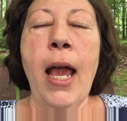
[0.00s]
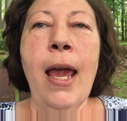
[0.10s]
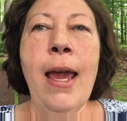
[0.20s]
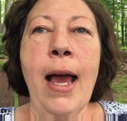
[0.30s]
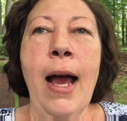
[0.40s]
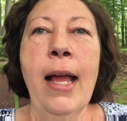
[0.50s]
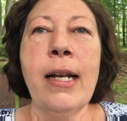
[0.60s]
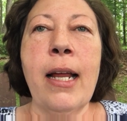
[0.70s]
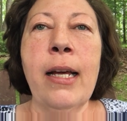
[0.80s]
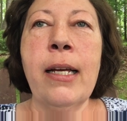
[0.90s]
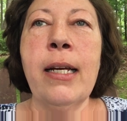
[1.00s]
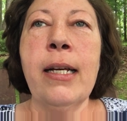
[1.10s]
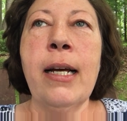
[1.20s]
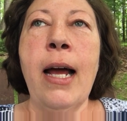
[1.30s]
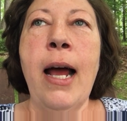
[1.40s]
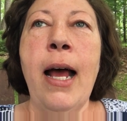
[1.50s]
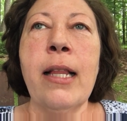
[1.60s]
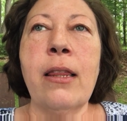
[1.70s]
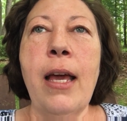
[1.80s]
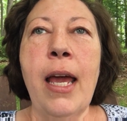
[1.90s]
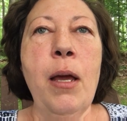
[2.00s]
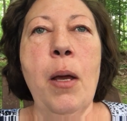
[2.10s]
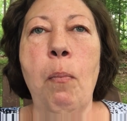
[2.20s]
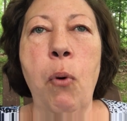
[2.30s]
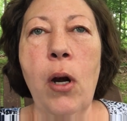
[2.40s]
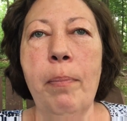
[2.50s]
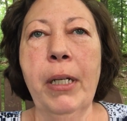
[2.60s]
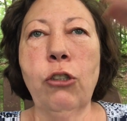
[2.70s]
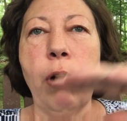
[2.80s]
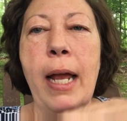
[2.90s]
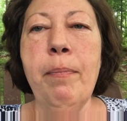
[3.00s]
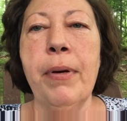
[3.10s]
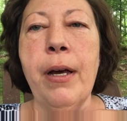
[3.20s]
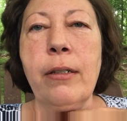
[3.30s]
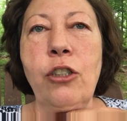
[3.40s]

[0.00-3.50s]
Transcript: And they put up a drape